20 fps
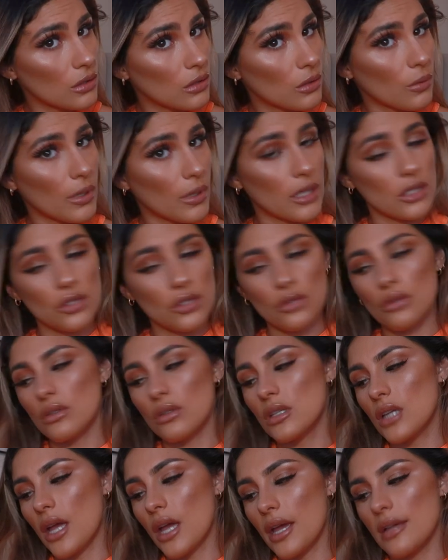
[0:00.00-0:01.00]
the way to a
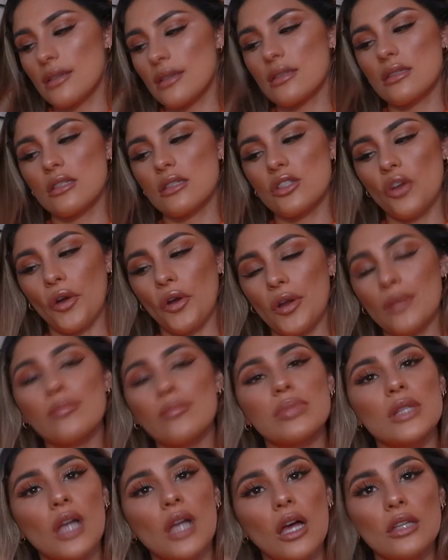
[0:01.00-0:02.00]
nice dark
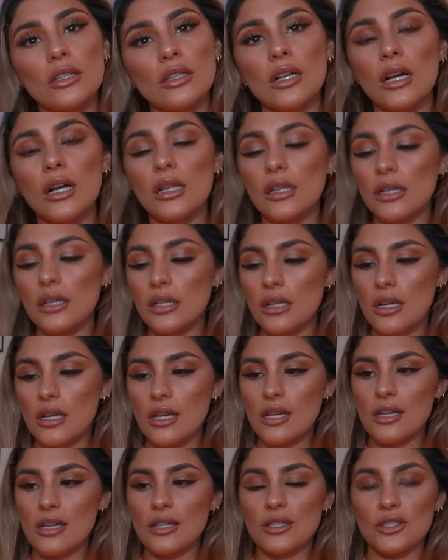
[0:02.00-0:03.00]
blonde color.
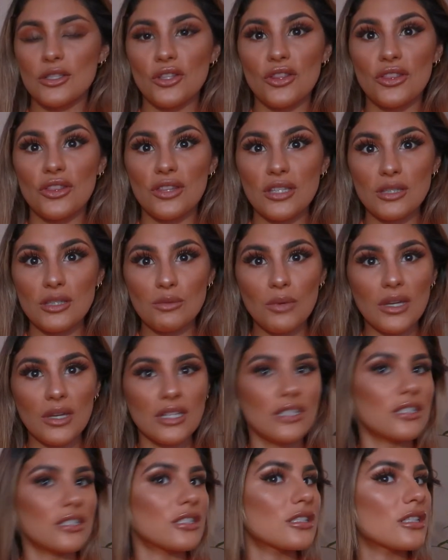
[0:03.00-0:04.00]
So this one
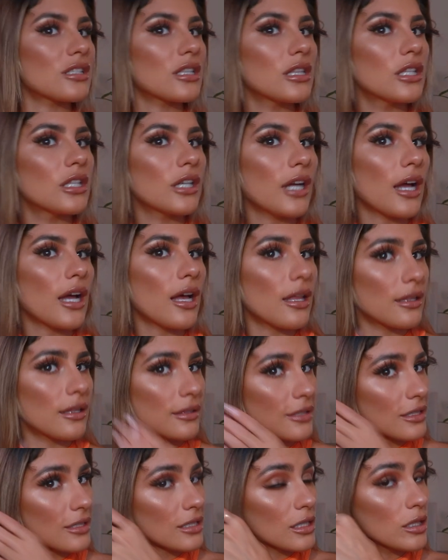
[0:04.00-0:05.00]
is, look,
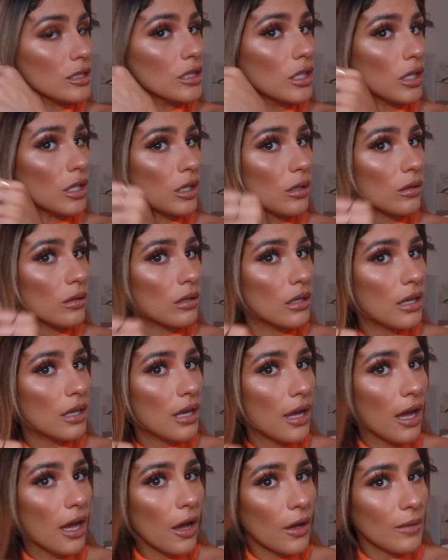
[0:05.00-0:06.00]
just look
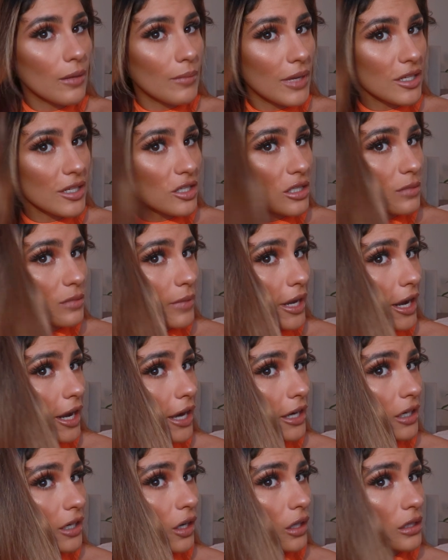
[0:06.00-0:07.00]
how it matches my
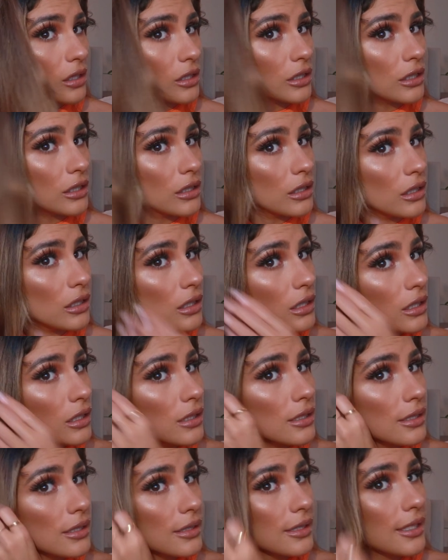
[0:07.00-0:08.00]
hair color.
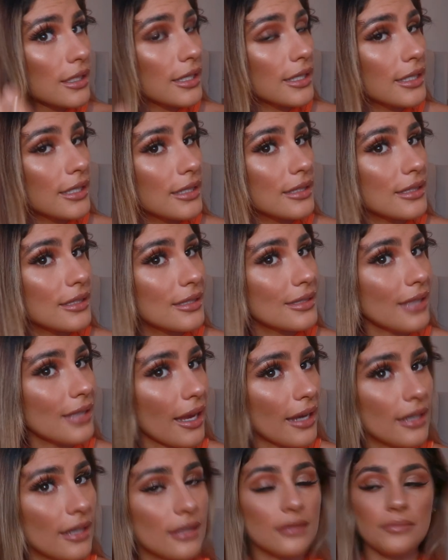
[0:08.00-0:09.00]
This is
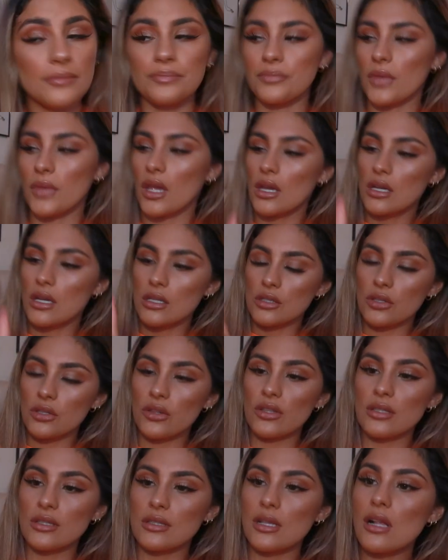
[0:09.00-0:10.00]
insane. So
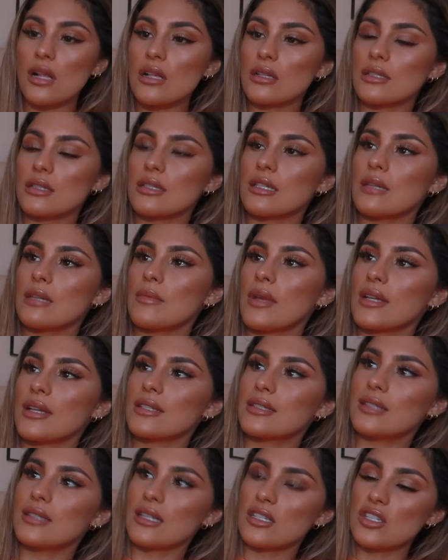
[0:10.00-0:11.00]
the silk seam
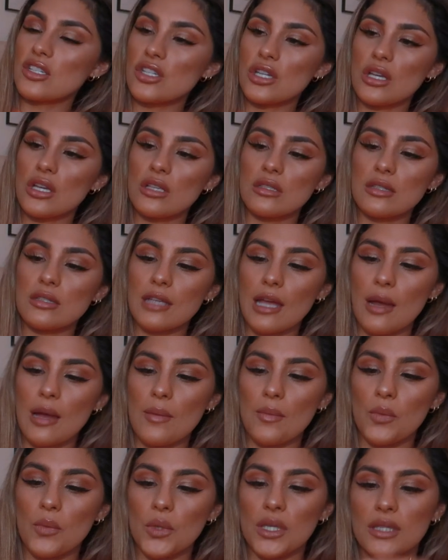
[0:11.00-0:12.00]
extensions
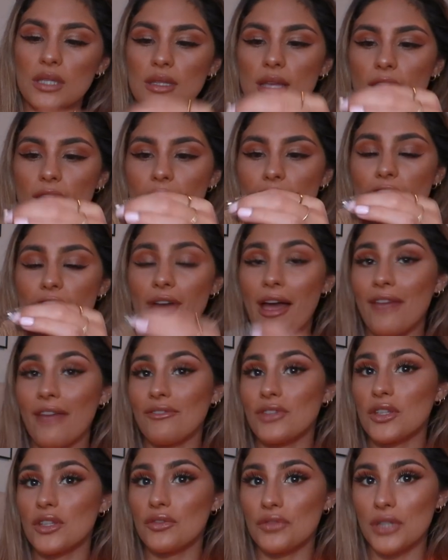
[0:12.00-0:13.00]
come with five
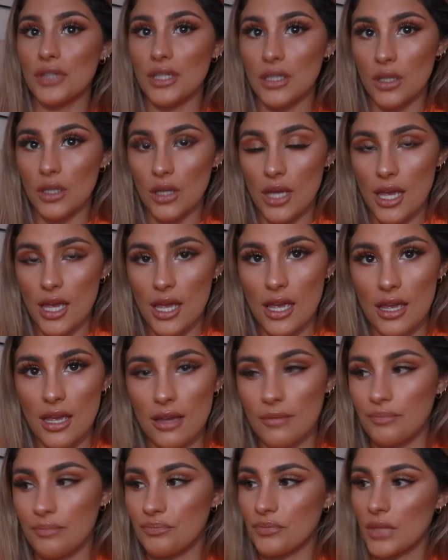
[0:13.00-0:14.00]
different uh,
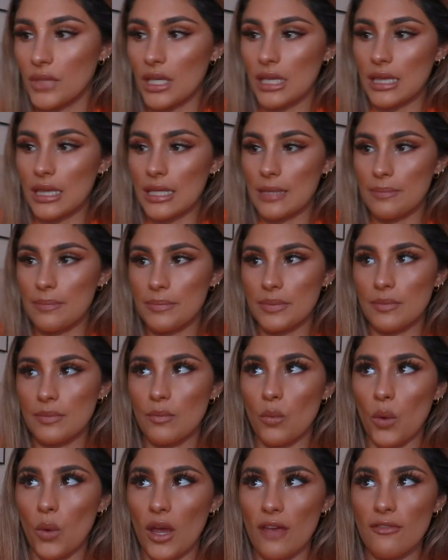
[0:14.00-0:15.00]
clip
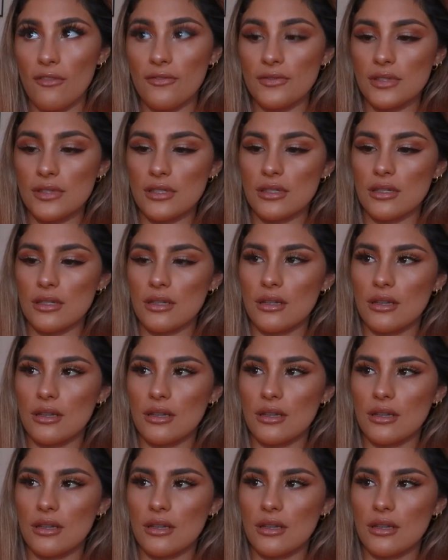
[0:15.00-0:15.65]
wefts.